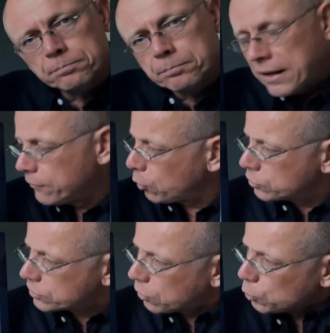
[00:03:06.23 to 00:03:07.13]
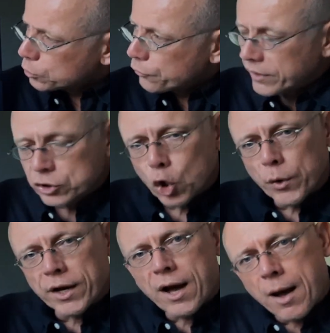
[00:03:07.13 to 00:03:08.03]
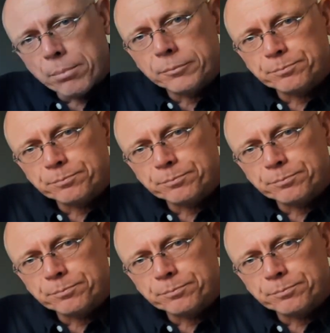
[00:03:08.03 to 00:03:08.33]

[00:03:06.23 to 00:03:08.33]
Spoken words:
By all those things going up,